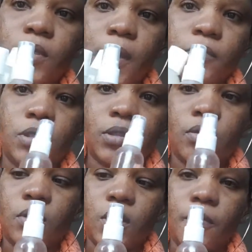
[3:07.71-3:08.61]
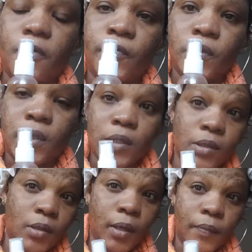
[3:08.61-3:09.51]
I'm just gonna keep it for
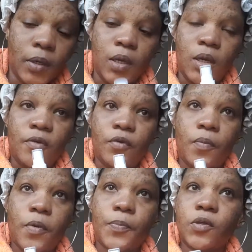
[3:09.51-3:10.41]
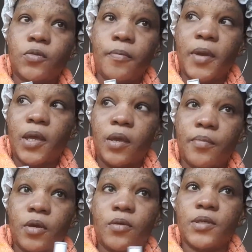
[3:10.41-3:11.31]
next time for the purpose of my hair,
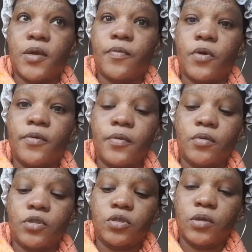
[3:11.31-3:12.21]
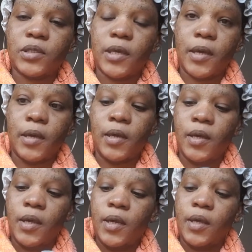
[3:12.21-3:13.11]
because I've got a very short hair
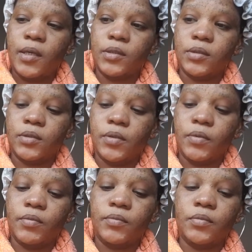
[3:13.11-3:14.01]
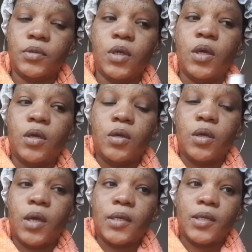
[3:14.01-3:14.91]
and
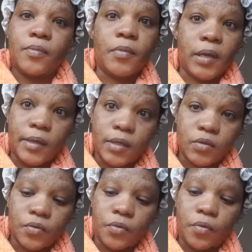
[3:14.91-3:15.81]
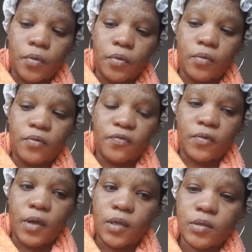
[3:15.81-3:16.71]
I need my hair to grow
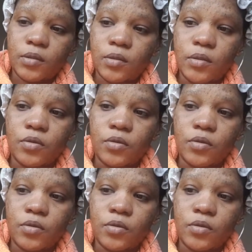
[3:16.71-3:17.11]
fast.